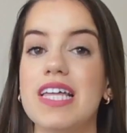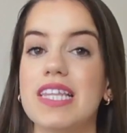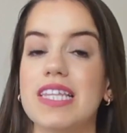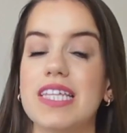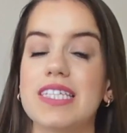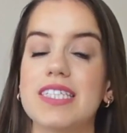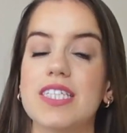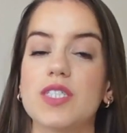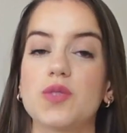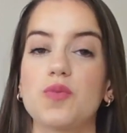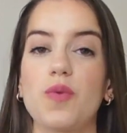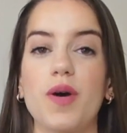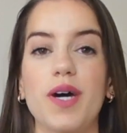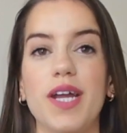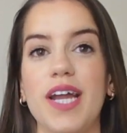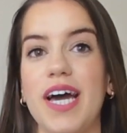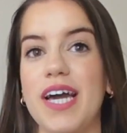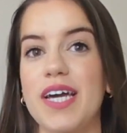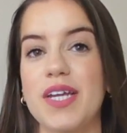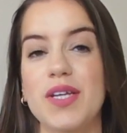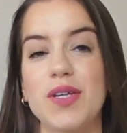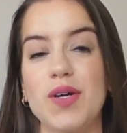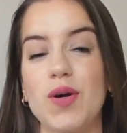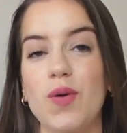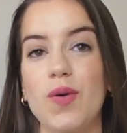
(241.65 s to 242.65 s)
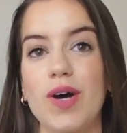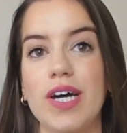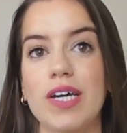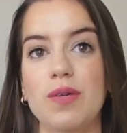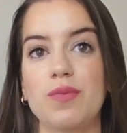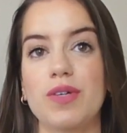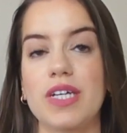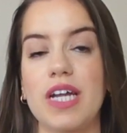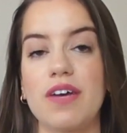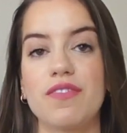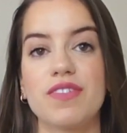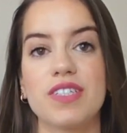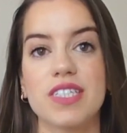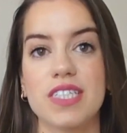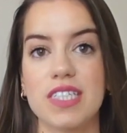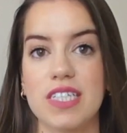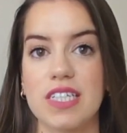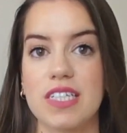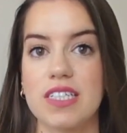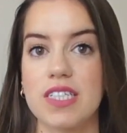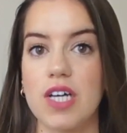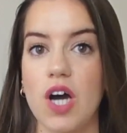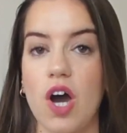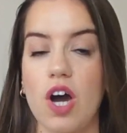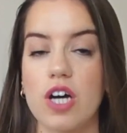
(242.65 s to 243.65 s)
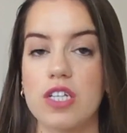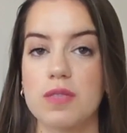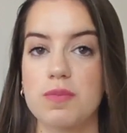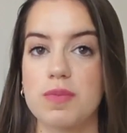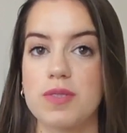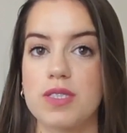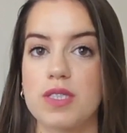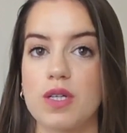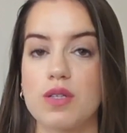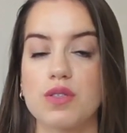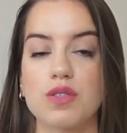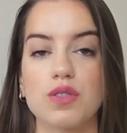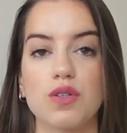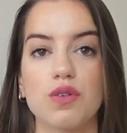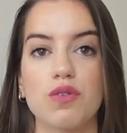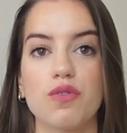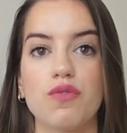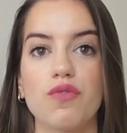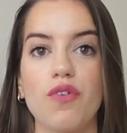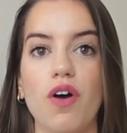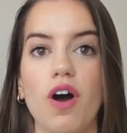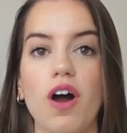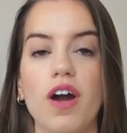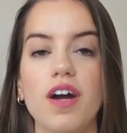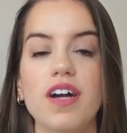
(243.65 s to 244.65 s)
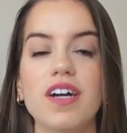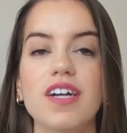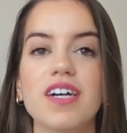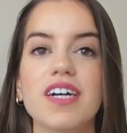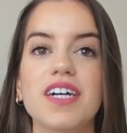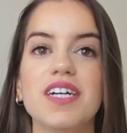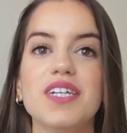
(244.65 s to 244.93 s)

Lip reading: This is what I know and what I've seen in the hospital so far.